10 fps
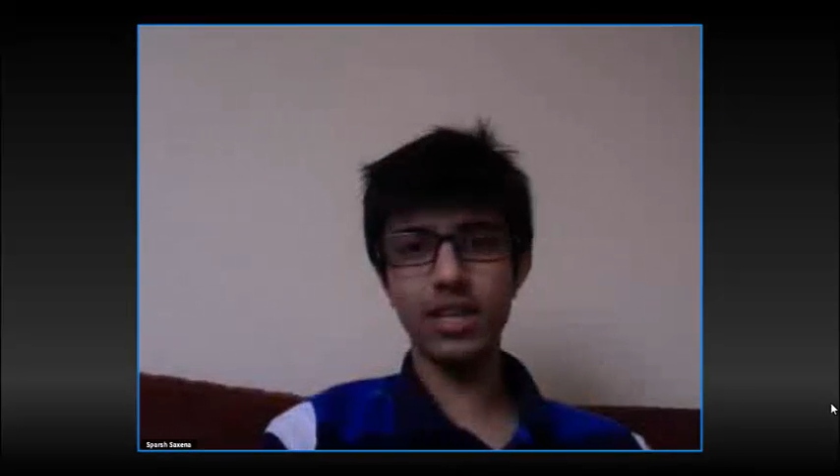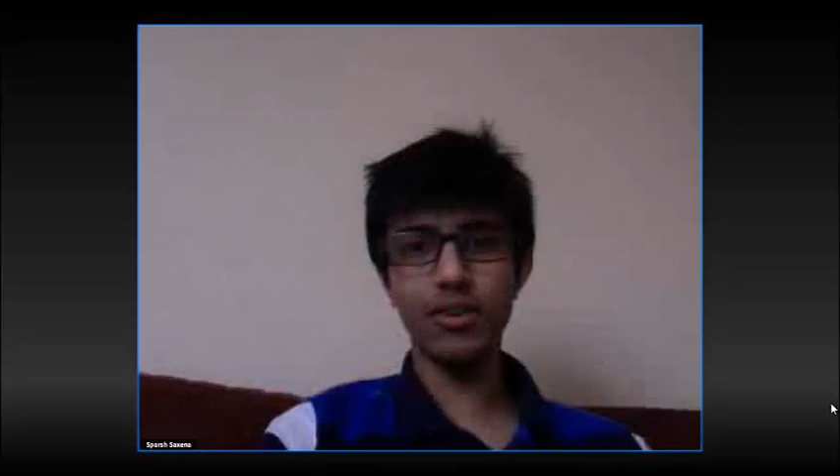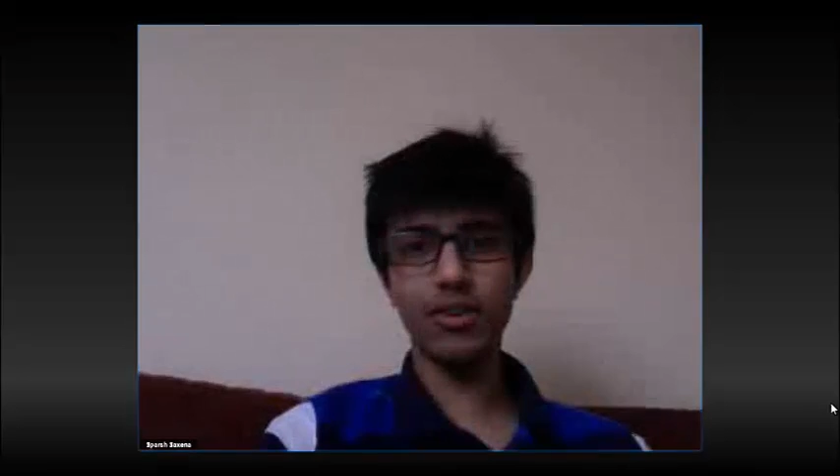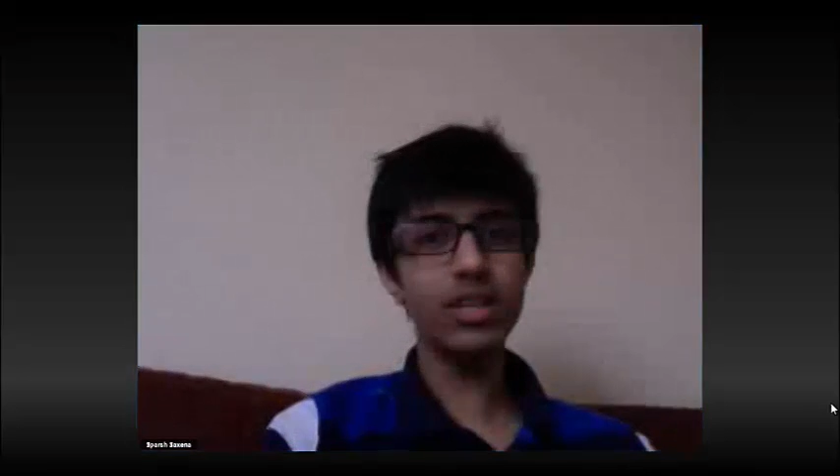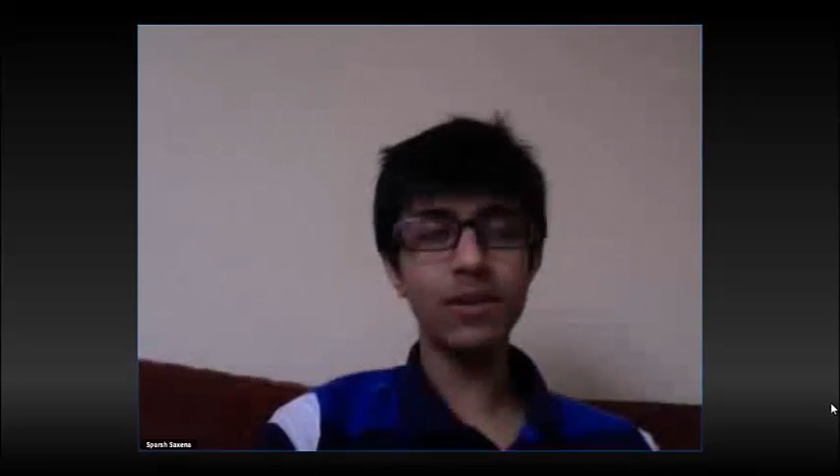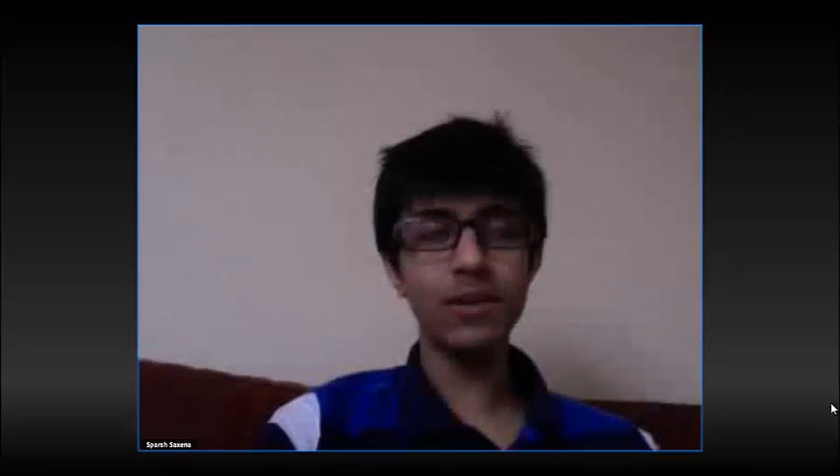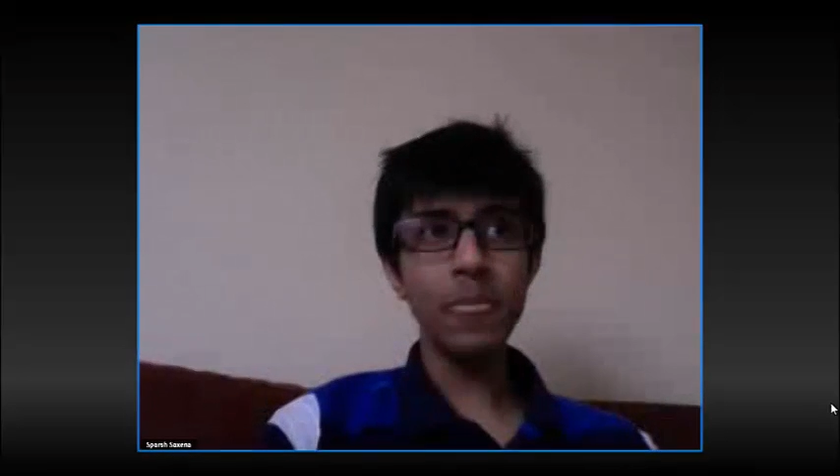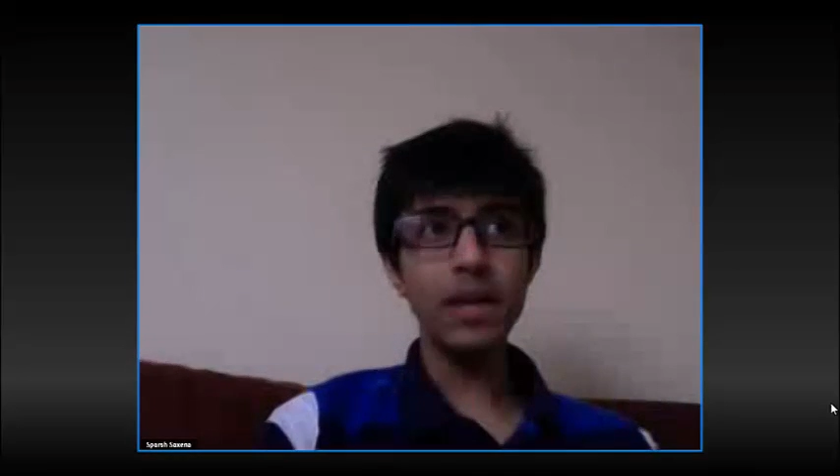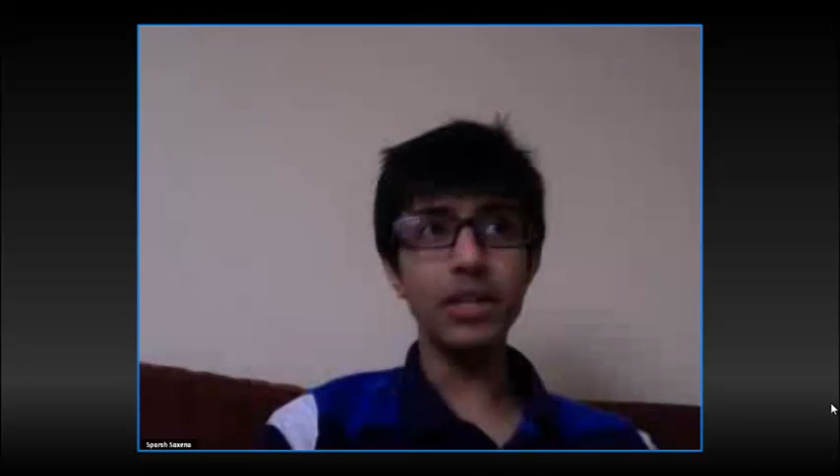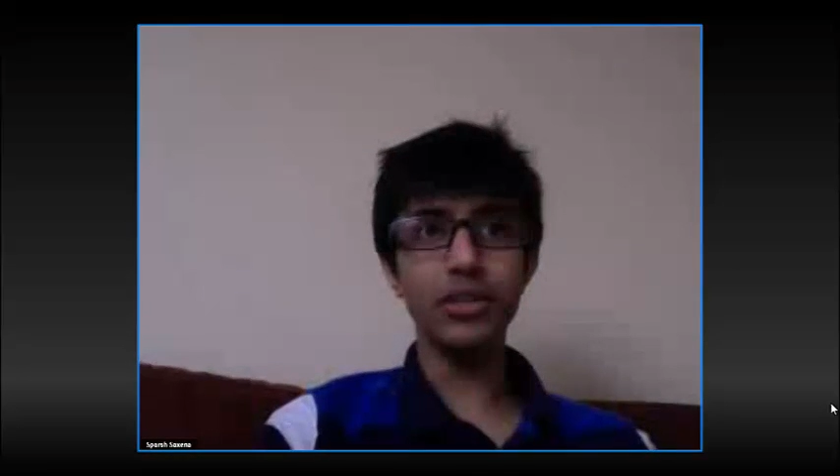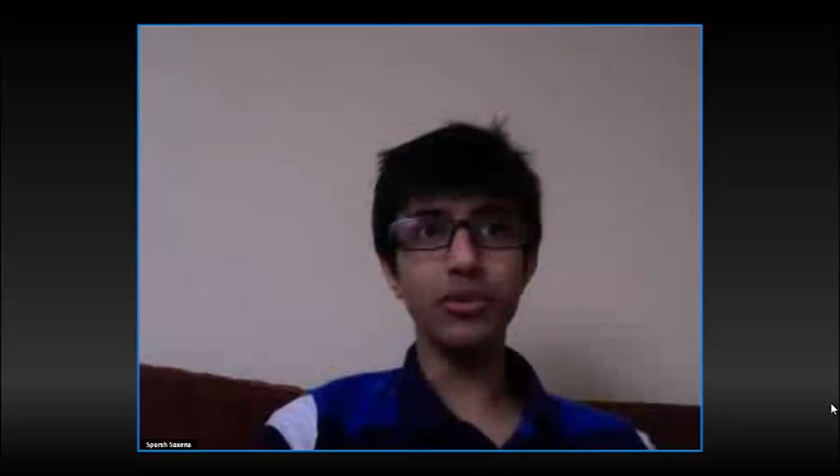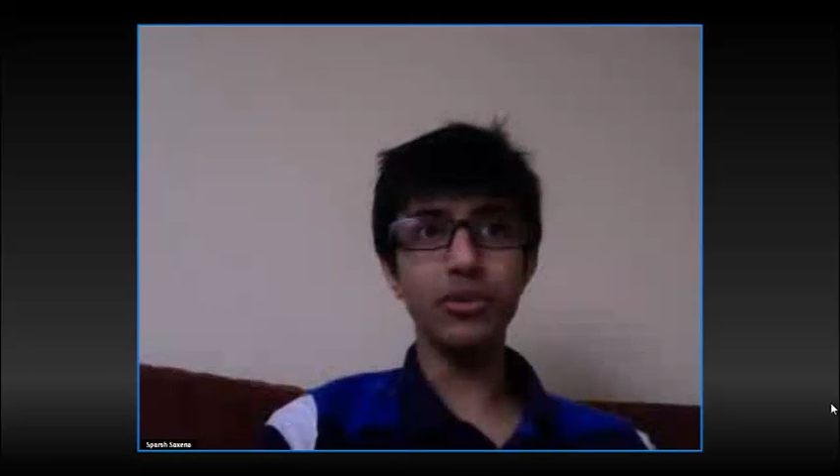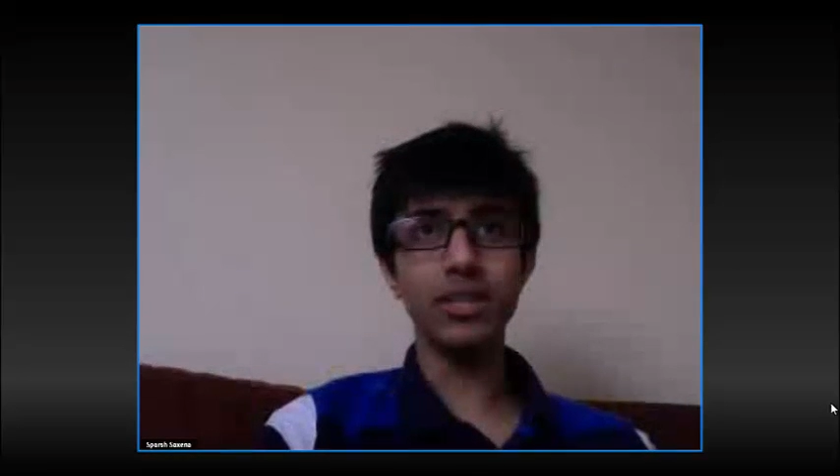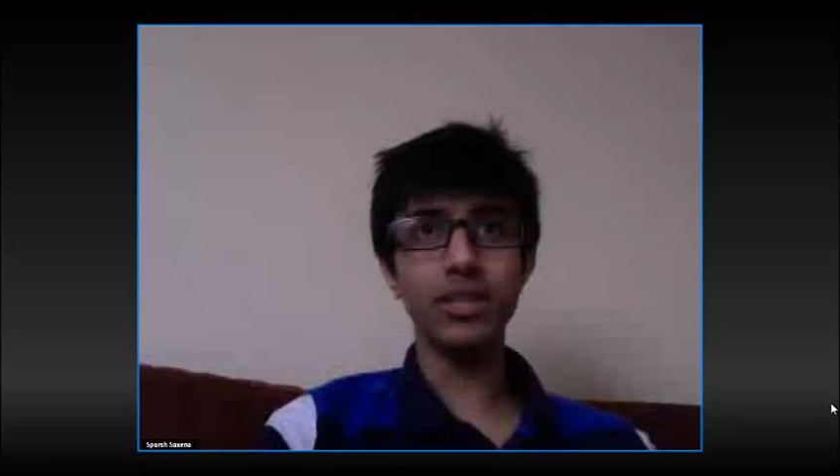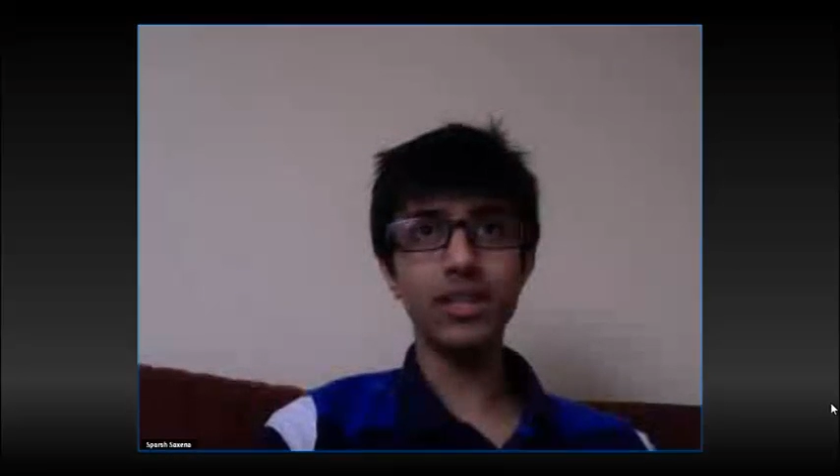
college in US.